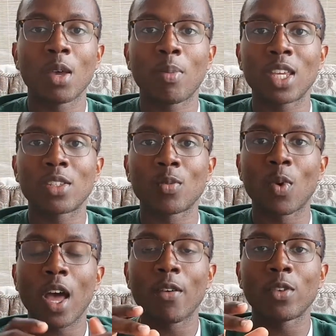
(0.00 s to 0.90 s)
based on
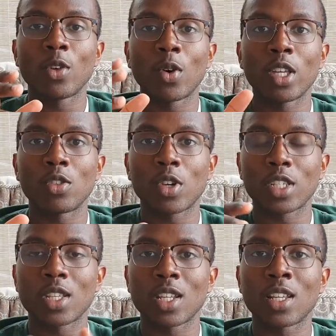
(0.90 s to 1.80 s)
whatever you're
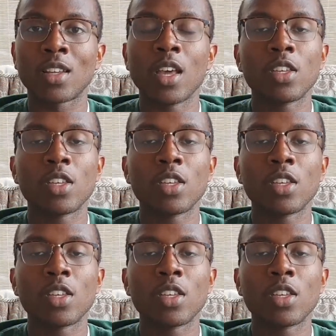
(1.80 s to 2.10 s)
interested in.